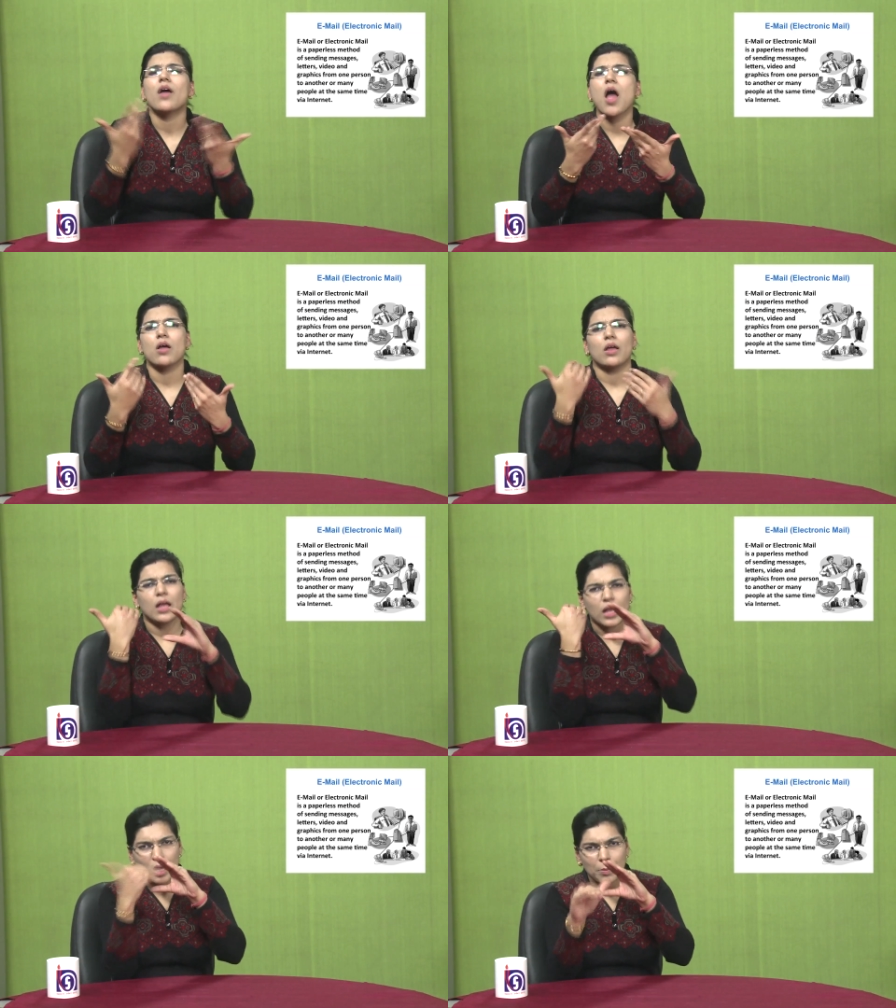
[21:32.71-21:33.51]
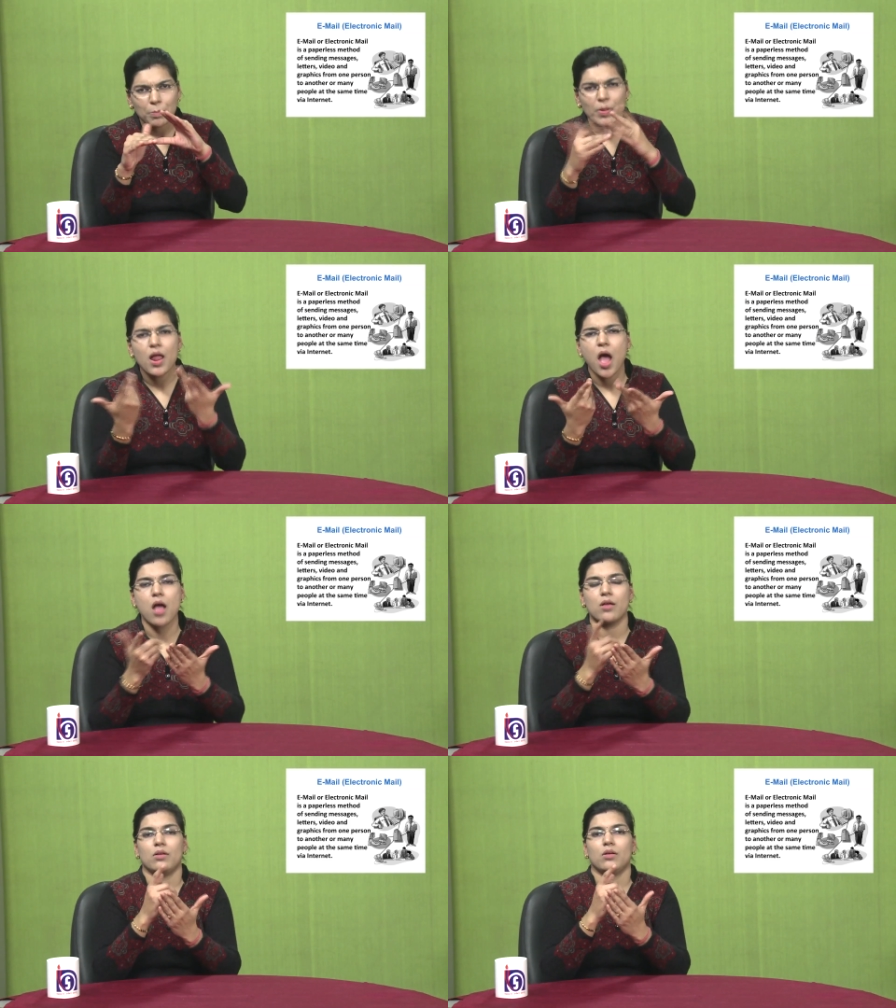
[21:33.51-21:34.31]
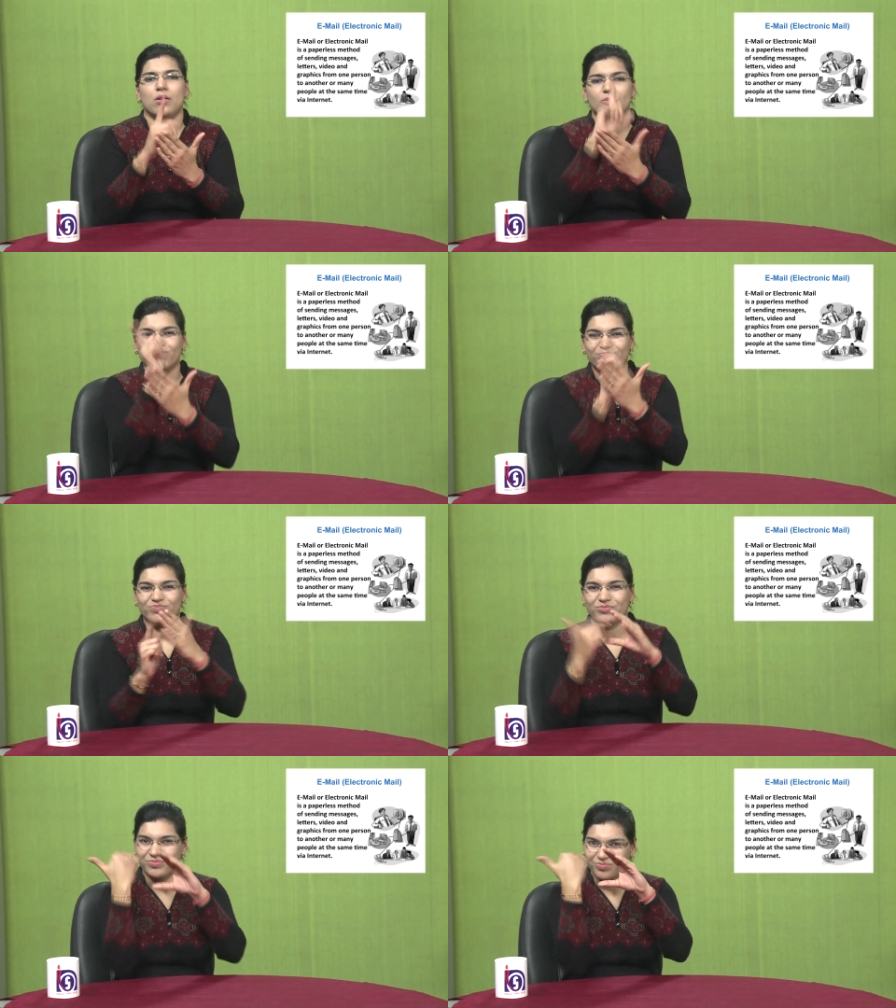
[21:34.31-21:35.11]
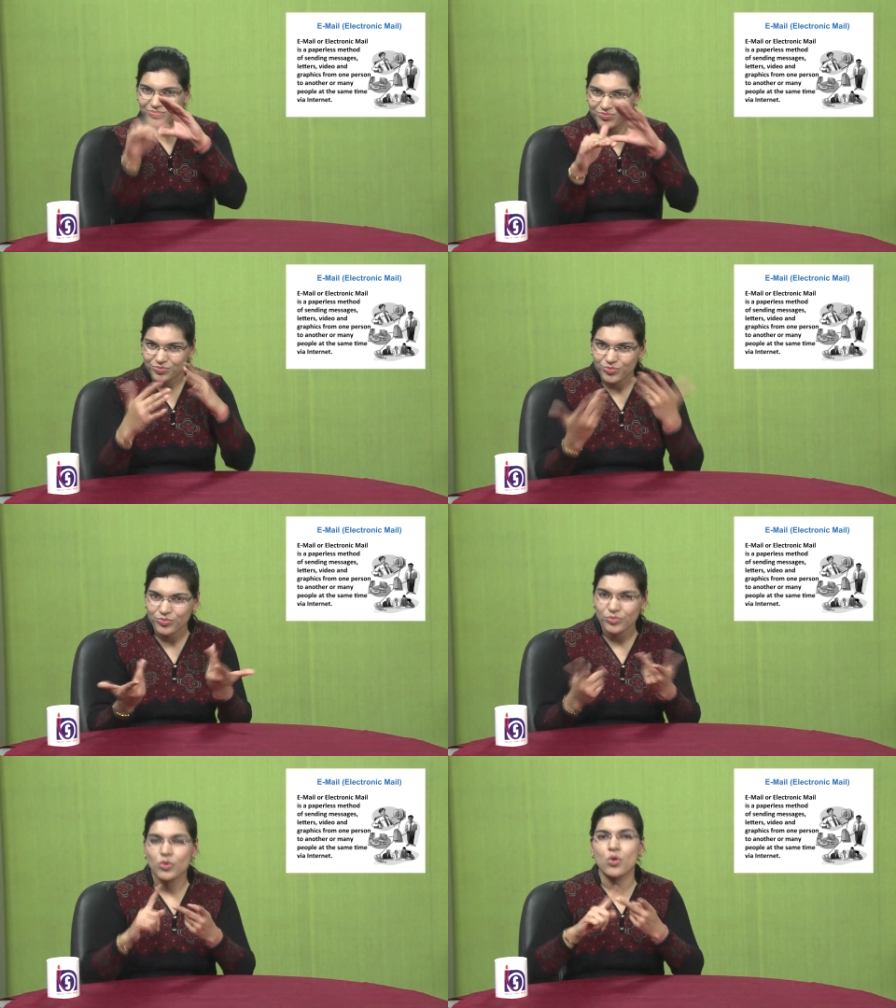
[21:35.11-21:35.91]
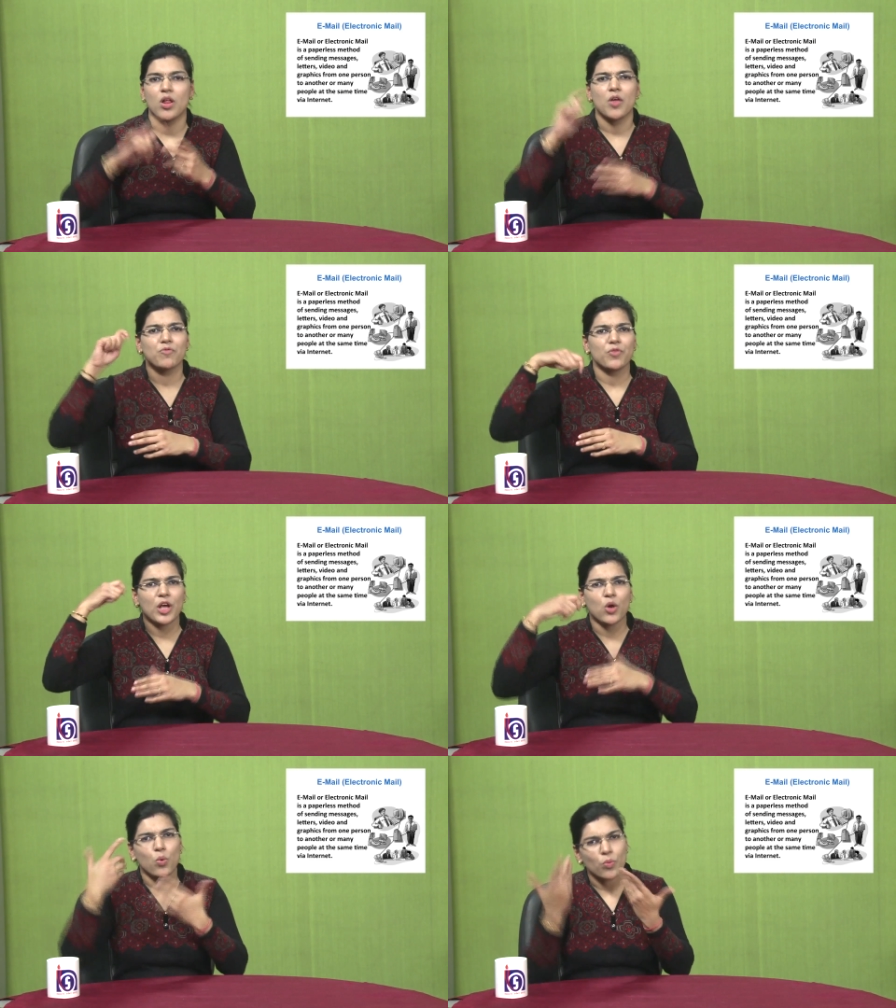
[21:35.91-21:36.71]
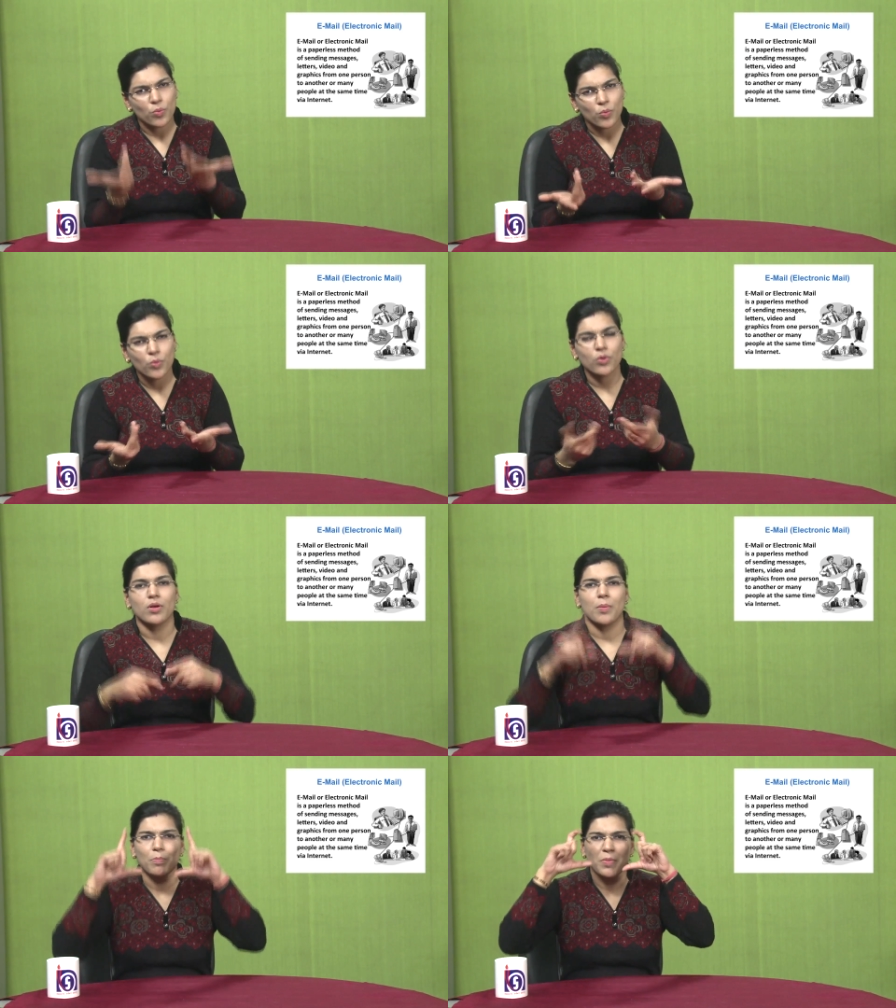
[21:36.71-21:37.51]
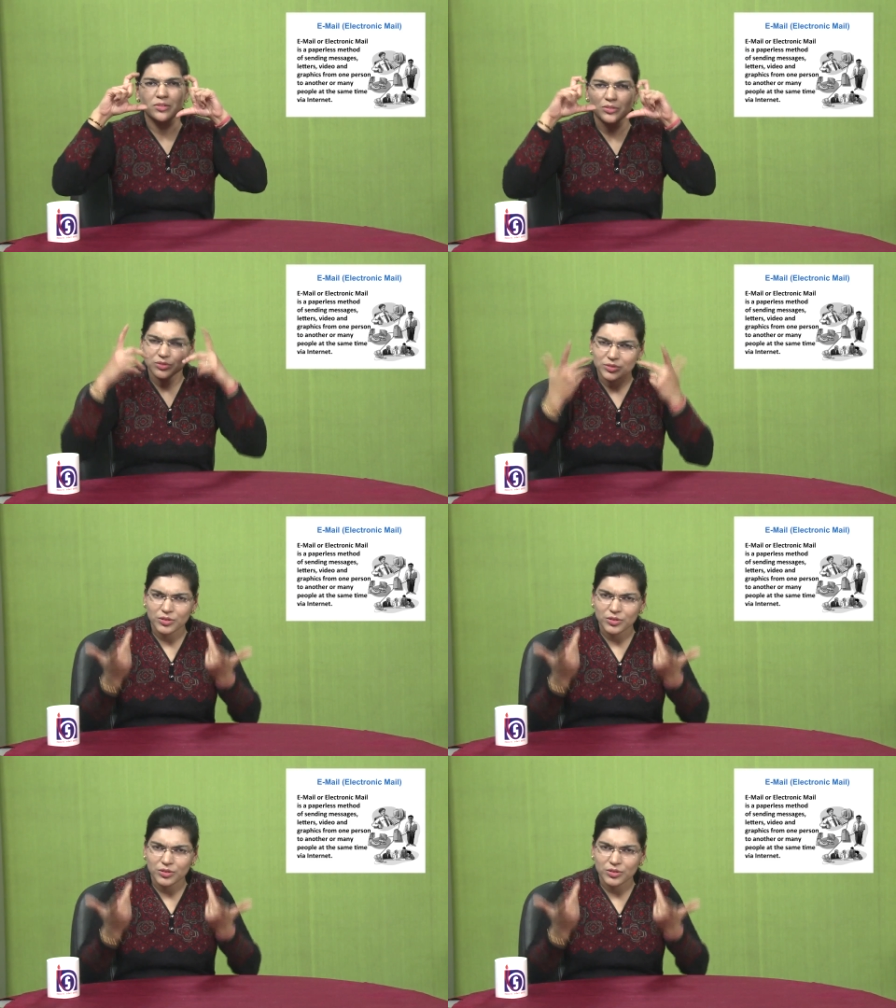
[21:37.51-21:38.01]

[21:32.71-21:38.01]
to another or many people at the same time via internet.